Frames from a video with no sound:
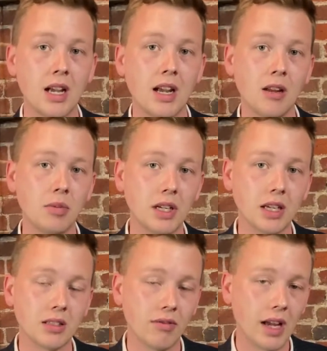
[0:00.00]
And because
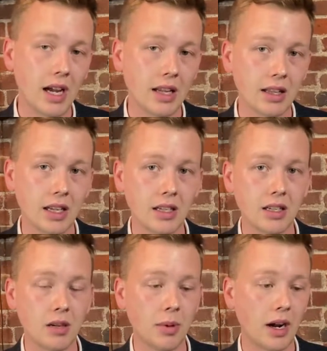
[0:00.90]
of that, they ended
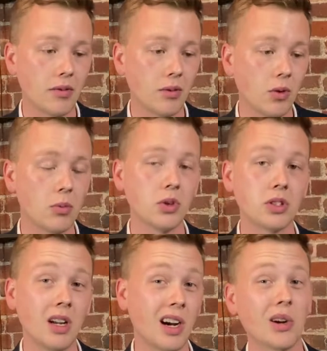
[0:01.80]
up almost
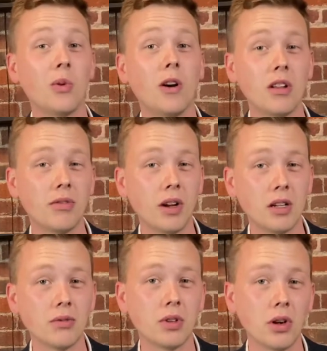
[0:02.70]
not qualifying
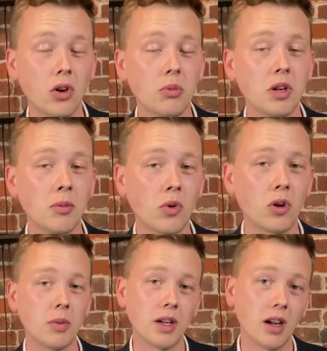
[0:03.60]
for the home anymore
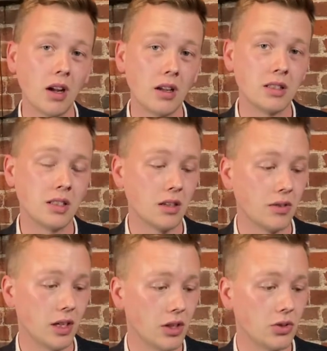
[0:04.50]
because of
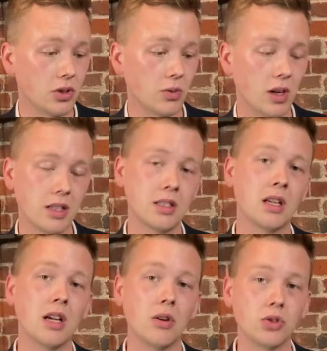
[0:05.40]
the interest rates
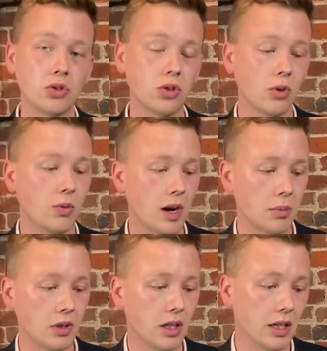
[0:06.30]
so
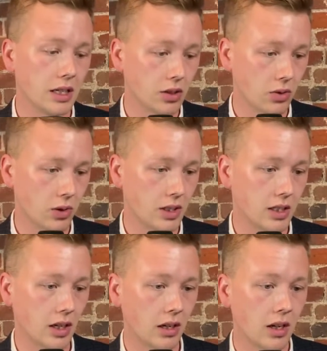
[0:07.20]
rapidly
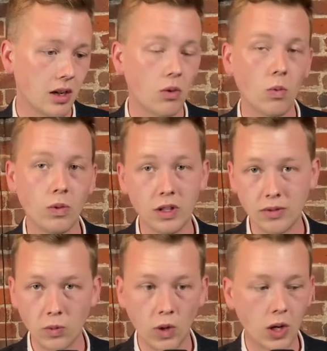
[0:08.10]
increasing
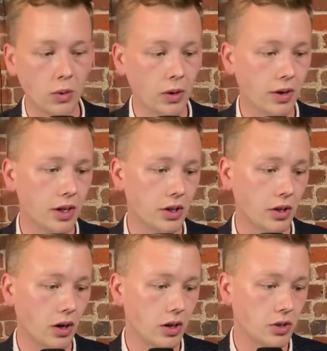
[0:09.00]
even while we were under
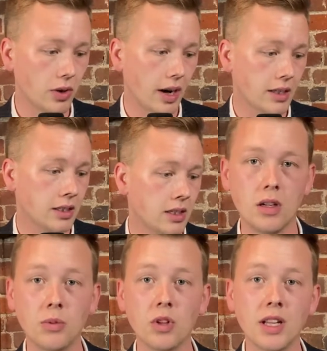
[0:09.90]
contract.
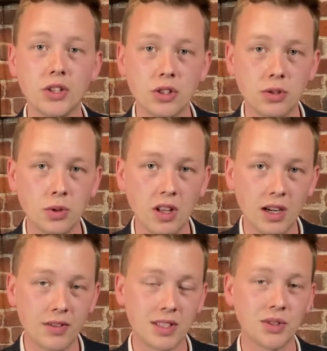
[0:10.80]
In relation to a lot of
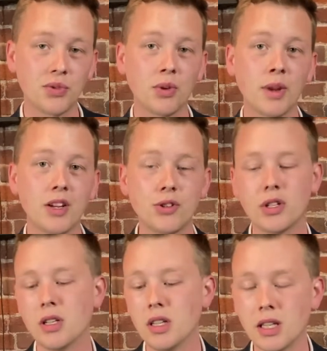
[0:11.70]
this
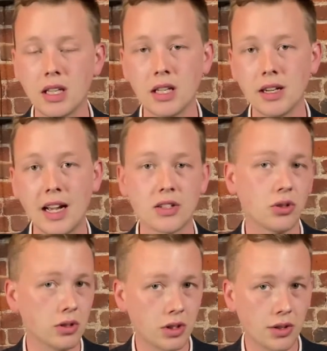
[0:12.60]
information, the National
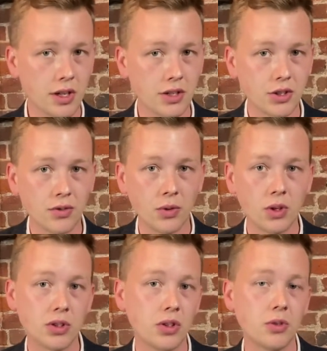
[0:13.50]
Association of
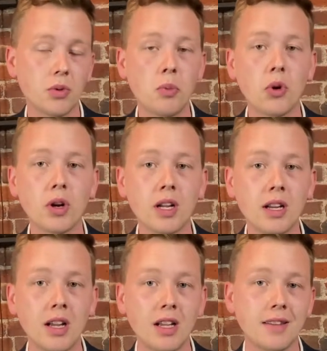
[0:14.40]
Realtors reported
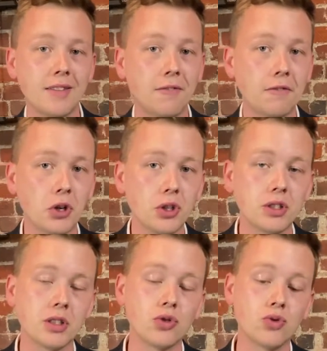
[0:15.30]
the first
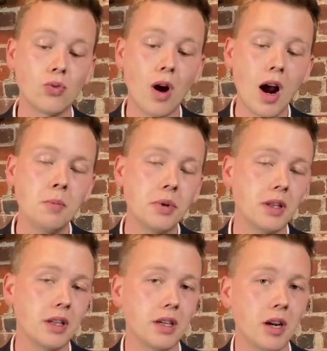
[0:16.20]
drop in
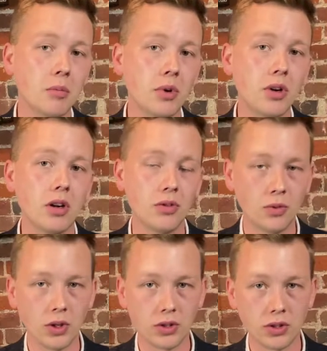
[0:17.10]
the number of
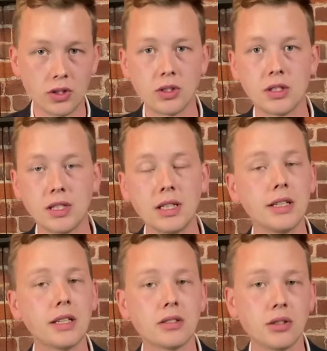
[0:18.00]
realtors in the
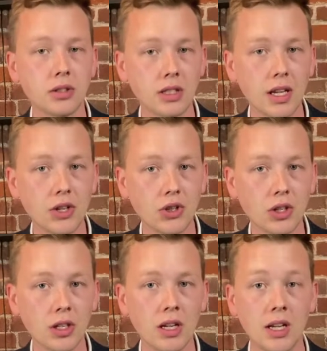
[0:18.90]

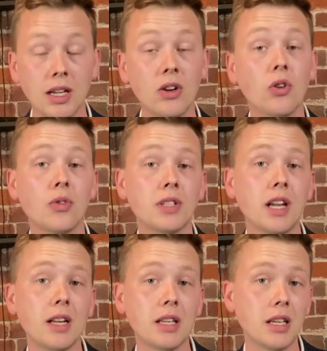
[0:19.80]
association in over
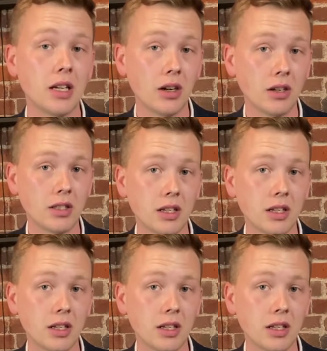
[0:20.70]
10 years.